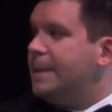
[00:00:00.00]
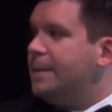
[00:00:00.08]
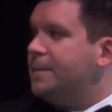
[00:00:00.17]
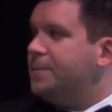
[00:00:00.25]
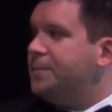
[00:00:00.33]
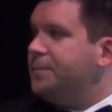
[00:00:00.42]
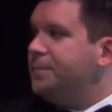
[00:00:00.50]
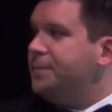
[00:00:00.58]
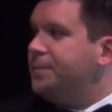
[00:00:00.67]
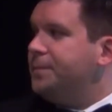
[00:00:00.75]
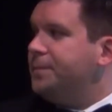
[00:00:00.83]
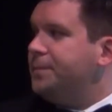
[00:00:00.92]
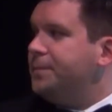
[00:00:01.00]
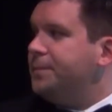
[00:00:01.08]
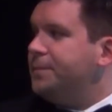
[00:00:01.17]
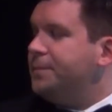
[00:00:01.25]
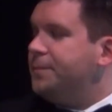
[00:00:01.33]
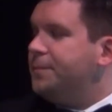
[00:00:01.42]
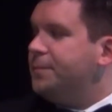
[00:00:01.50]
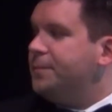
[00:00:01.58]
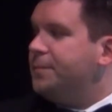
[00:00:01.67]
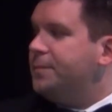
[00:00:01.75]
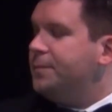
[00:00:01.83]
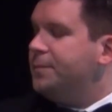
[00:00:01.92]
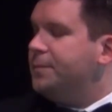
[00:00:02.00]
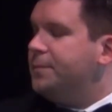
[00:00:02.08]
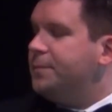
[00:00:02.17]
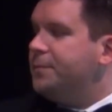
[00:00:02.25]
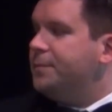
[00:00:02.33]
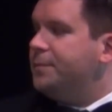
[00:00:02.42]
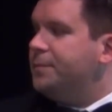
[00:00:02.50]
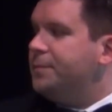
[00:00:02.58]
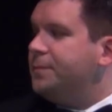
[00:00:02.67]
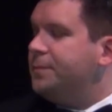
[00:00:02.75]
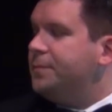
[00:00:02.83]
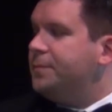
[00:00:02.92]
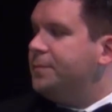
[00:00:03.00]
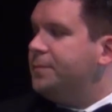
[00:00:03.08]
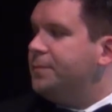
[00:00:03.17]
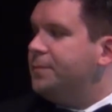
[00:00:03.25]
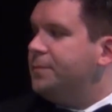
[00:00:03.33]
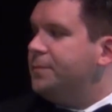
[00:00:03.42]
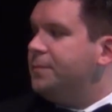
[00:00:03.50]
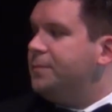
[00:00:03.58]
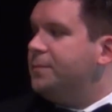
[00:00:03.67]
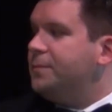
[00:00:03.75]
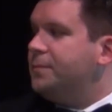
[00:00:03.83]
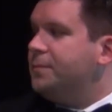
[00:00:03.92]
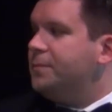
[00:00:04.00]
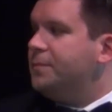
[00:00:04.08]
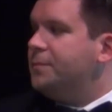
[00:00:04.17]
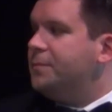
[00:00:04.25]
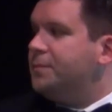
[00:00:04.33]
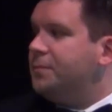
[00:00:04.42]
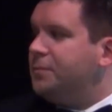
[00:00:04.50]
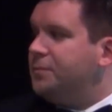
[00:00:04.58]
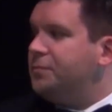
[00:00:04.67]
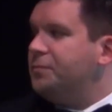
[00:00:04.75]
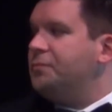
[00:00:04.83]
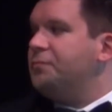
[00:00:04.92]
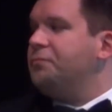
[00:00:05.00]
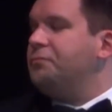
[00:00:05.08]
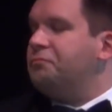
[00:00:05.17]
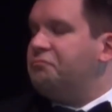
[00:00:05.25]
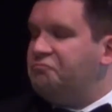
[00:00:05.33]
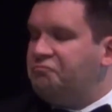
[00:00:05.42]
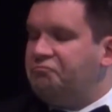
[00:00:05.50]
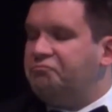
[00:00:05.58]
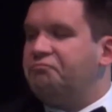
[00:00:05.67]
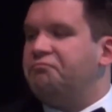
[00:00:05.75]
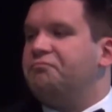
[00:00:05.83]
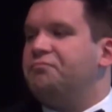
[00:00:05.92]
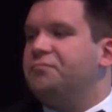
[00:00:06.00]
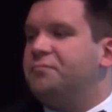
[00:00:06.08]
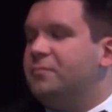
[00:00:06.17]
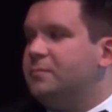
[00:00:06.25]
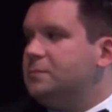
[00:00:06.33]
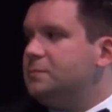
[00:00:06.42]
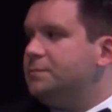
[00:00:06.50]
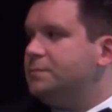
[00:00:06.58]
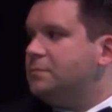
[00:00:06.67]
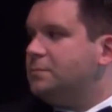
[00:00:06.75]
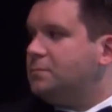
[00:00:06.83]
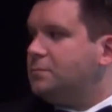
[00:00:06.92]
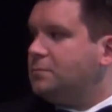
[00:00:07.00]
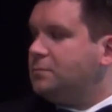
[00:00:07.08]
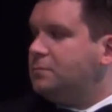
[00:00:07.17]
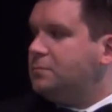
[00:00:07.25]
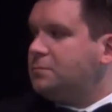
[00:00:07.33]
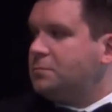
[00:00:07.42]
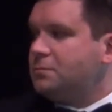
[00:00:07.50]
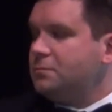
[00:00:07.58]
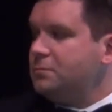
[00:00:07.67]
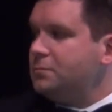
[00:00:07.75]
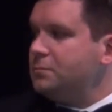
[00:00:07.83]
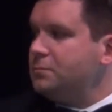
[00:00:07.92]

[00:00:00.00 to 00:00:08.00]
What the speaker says: This person isn't speaking.